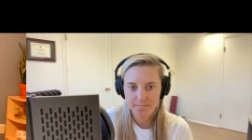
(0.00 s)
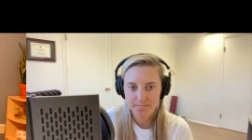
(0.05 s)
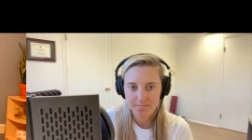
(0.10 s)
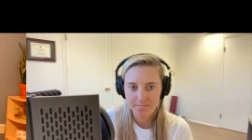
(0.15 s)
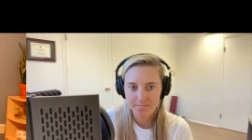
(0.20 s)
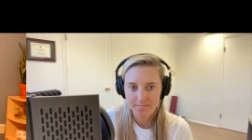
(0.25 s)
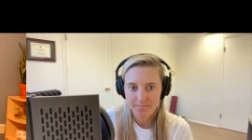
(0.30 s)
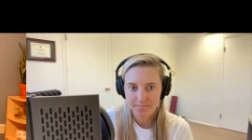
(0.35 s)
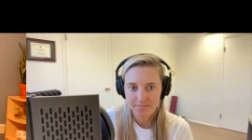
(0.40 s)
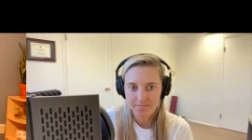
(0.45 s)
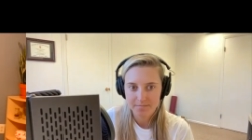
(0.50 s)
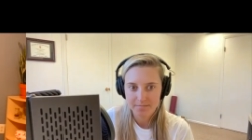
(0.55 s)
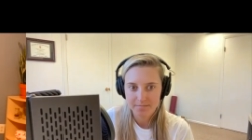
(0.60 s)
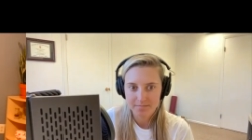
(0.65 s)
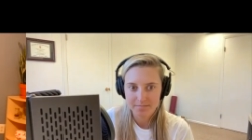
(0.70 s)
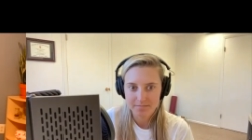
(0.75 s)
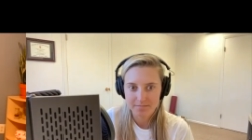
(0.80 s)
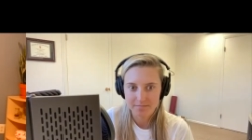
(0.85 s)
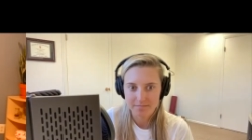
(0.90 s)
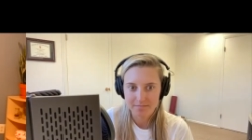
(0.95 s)
give yourself
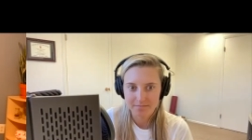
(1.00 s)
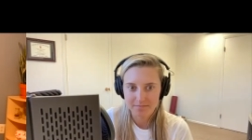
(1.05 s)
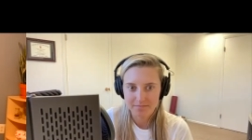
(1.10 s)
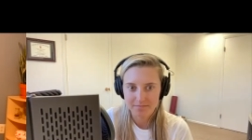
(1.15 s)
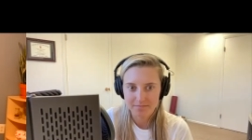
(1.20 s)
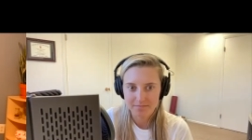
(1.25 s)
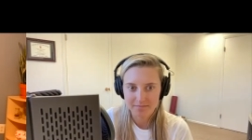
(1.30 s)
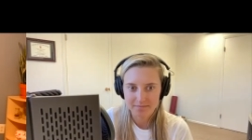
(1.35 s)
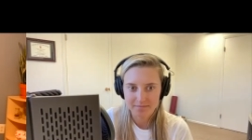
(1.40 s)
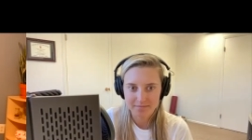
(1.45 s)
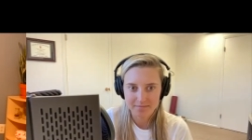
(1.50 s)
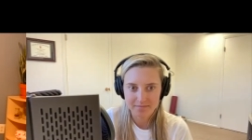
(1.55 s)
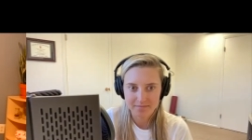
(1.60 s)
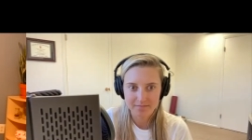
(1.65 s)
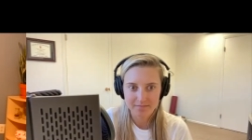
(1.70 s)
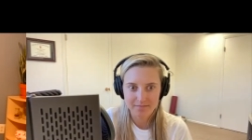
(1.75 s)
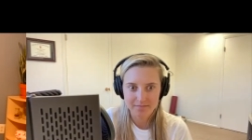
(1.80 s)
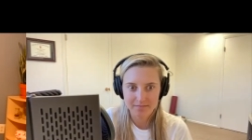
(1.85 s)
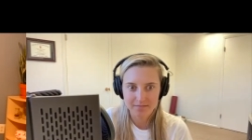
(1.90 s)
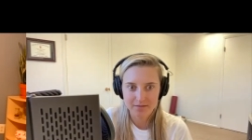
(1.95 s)
that type of validation
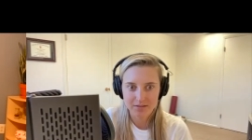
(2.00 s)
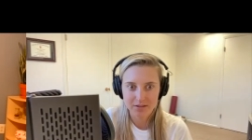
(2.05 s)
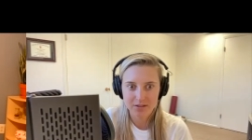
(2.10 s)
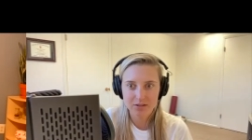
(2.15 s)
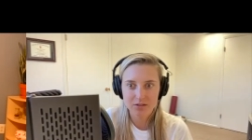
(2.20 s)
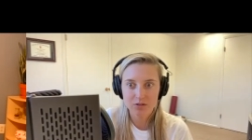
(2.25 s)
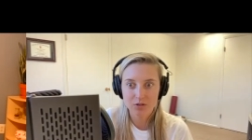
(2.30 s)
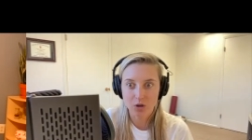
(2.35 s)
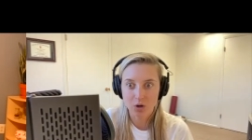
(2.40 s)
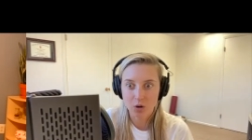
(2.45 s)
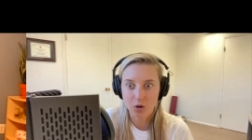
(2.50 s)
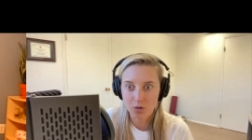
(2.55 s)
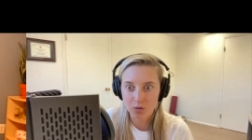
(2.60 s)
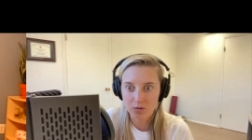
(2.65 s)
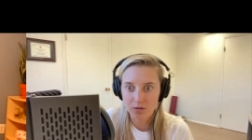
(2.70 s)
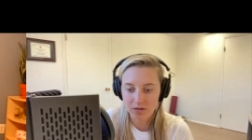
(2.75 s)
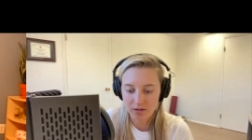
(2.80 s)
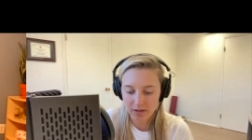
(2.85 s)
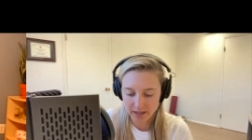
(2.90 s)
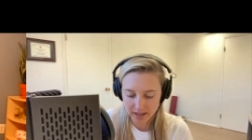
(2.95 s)
too.
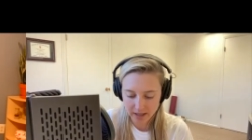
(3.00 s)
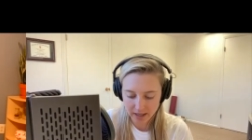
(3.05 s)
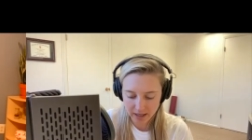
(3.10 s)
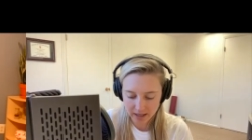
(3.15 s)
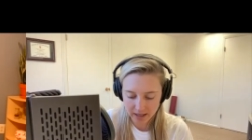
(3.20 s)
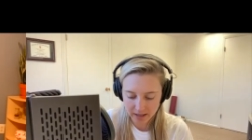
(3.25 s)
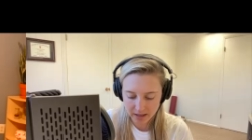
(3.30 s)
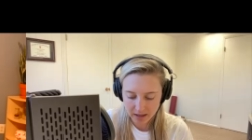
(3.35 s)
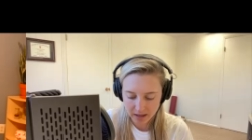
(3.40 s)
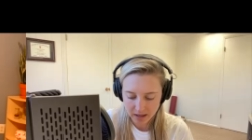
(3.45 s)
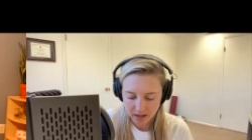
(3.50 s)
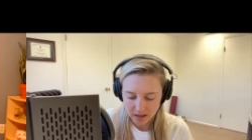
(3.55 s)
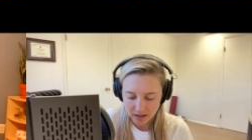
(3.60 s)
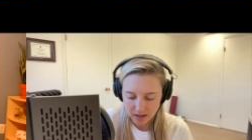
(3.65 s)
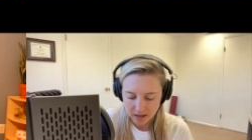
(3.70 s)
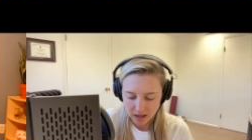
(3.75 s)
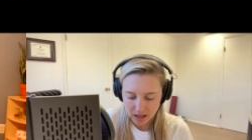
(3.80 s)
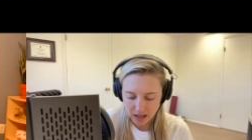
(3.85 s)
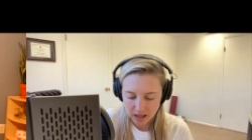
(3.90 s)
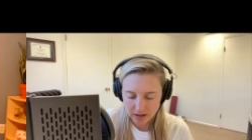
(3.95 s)
Totally. And
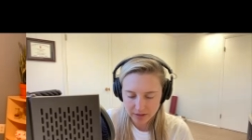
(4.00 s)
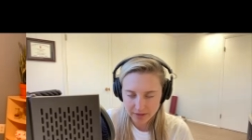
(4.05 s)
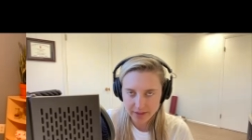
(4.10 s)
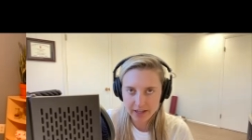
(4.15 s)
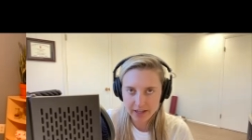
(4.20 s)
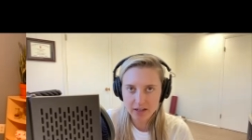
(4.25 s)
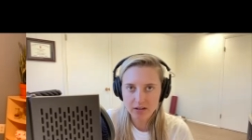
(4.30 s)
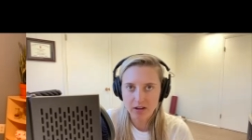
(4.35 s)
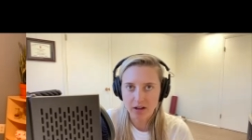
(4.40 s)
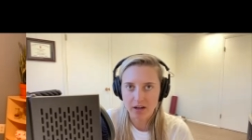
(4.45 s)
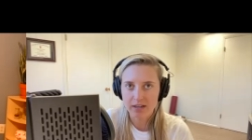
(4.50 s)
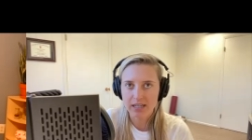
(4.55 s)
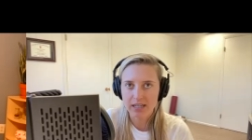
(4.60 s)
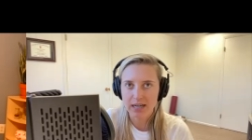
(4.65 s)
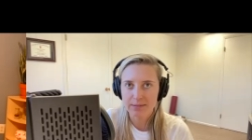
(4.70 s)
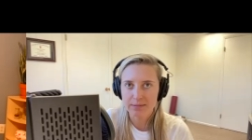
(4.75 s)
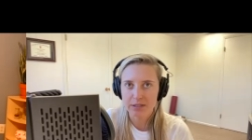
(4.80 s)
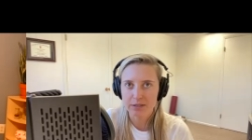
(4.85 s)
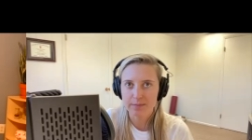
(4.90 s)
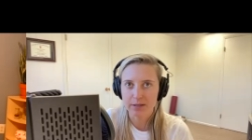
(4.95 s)
I think a lot of
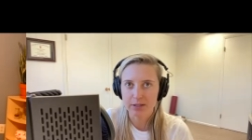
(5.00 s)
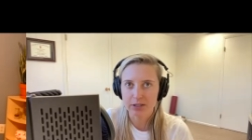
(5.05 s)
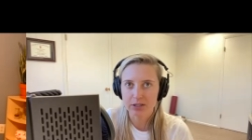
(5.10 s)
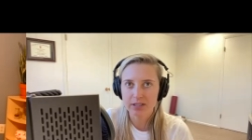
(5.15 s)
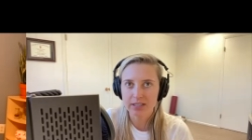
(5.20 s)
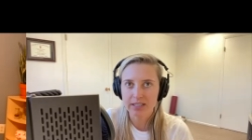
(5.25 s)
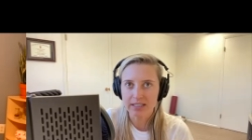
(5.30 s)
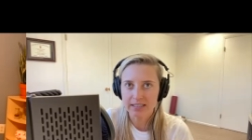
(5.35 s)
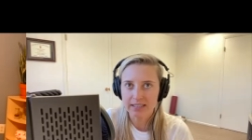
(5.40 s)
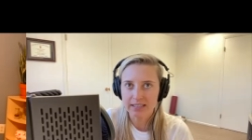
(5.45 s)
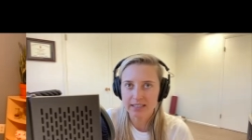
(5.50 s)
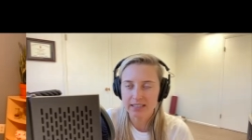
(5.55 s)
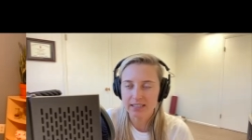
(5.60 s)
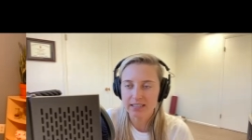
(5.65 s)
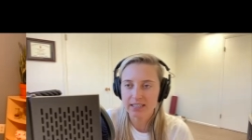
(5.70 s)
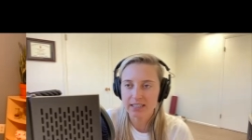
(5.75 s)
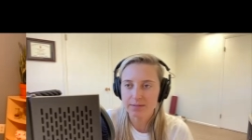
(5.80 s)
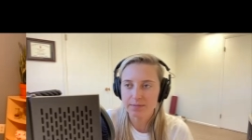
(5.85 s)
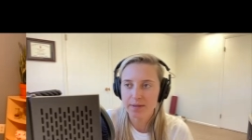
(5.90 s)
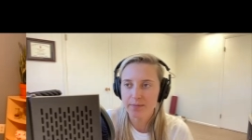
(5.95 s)
times, especially in
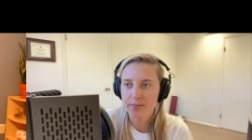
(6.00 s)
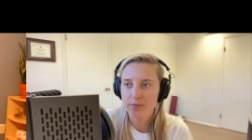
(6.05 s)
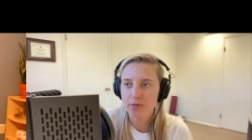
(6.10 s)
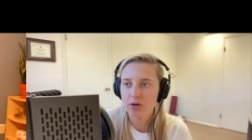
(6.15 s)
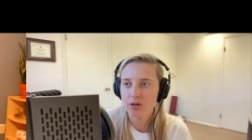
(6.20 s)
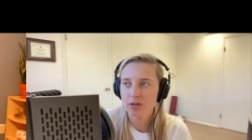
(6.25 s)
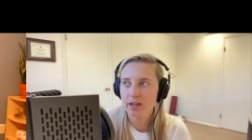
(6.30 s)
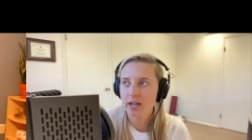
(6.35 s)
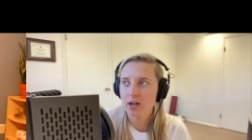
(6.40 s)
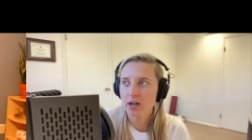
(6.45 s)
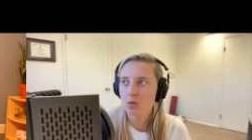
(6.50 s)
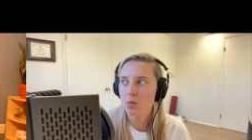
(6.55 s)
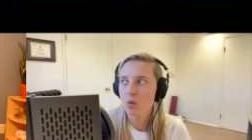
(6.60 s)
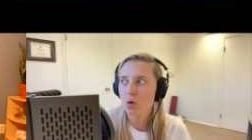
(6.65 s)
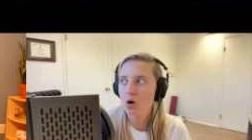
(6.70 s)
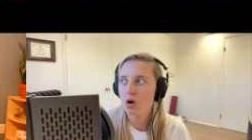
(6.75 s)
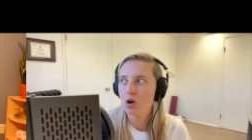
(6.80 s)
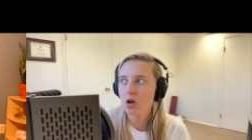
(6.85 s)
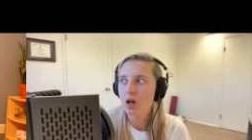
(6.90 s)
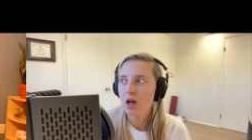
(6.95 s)
dizziness, people are like,
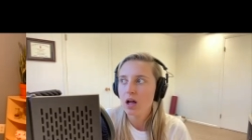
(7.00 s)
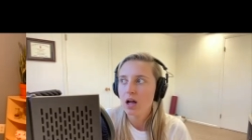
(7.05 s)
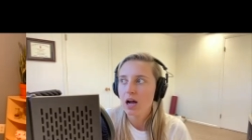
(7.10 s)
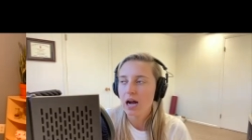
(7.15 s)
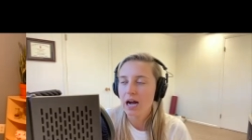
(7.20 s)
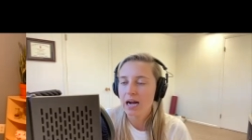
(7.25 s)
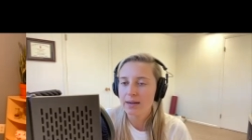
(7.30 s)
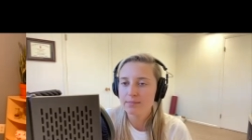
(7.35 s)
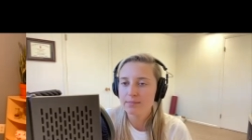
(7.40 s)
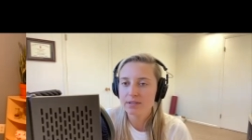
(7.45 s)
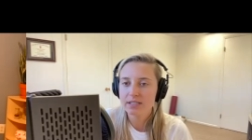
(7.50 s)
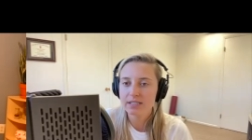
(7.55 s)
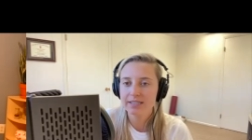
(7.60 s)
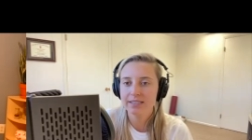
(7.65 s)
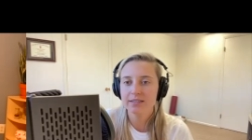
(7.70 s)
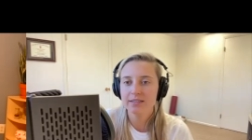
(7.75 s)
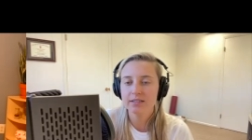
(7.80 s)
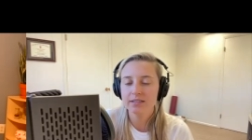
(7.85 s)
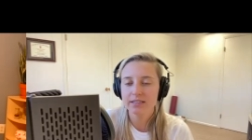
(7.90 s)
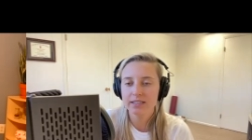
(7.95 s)
well, I'm
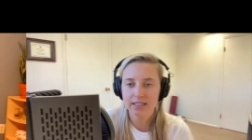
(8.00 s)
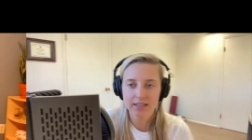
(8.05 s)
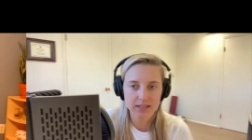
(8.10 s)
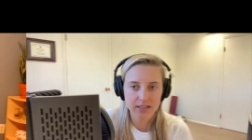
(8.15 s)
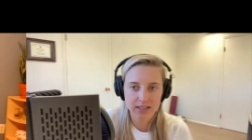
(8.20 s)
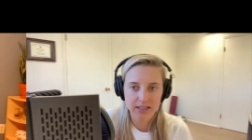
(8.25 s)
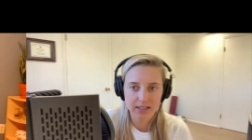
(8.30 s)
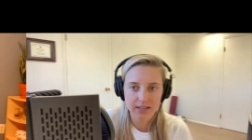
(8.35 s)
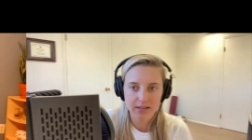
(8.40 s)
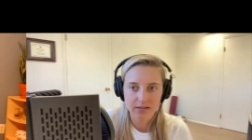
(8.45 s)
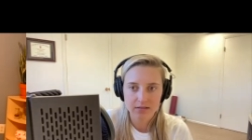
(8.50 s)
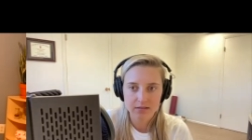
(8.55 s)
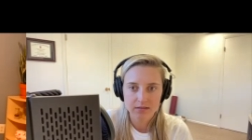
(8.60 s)
still dizzy.